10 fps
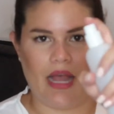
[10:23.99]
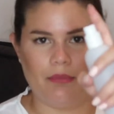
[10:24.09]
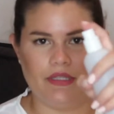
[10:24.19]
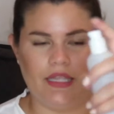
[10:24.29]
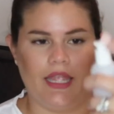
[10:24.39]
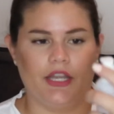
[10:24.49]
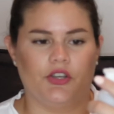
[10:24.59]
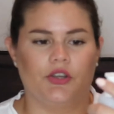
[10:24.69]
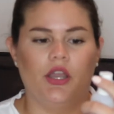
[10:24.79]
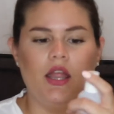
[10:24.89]

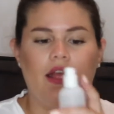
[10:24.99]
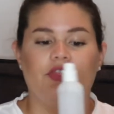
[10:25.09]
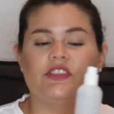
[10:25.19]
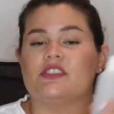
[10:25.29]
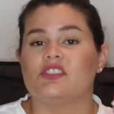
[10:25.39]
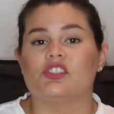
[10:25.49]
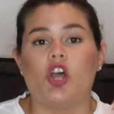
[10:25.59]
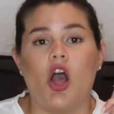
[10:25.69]
applicator this is